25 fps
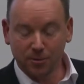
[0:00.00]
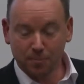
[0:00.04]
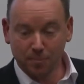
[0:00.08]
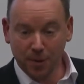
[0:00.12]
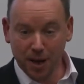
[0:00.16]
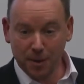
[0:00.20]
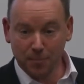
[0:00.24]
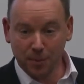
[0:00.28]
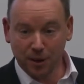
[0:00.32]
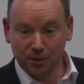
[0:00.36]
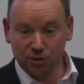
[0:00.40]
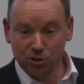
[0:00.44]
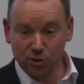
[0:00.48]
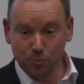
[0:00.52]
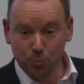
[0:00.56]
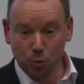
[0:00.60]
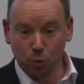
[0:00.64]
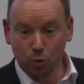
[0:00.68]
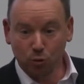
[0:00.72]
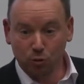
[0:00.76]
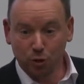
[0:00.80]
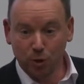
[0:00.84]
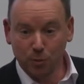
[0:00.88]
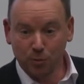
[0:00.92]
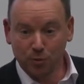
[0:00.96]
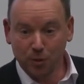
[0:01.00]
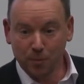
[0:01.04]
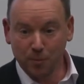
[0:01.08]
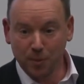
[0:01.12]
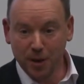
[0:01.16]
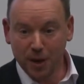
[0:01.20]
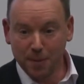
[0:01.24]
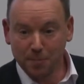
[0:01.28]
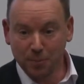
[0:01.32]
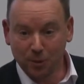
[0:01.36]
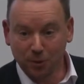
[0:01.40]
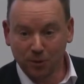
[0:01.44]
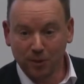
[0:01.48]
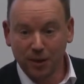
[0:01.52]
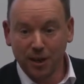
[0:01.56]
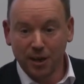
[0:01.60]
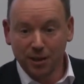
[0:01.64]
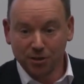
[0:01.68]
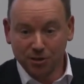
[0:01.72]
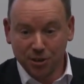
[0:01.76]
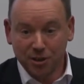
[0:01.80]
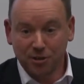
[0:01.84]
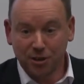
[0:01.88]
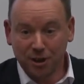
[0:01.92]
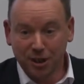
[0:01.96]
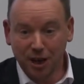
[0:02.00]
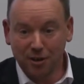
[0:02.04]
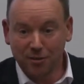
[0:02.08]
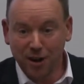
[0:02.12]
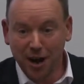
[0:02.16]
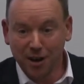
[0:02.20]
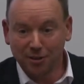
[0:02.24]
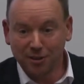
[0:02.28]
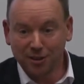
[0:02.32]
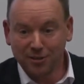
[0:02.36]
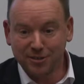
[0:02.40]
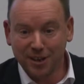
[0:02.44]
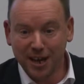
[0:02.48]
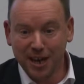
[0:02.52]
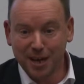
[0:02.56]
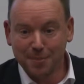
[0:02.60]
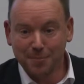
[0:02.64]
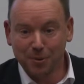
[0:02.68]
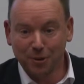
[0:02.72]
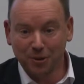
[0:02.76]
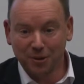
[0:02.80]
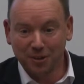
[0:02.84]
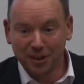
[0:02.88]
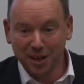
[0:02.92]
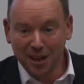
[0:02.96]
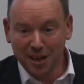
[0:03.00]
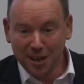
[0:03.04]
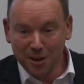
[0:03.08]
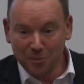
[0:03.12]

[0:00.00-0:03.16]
made by small groups of people sitting around a table